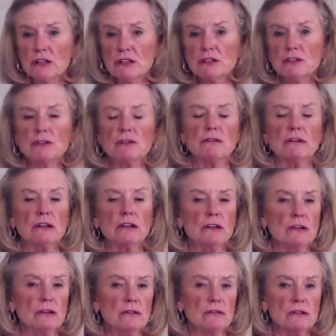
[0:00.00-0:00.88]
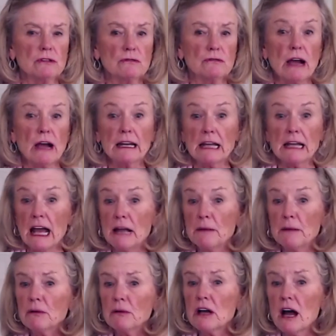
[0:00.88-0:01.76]
You could use dried
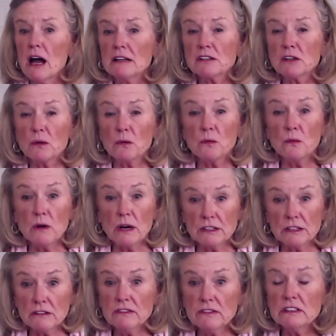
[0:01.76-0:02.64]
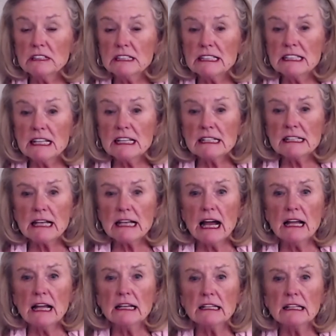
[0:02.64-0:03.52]
apricots are wonderful in this
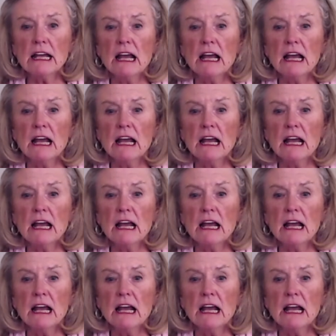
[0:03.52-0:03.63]
salad.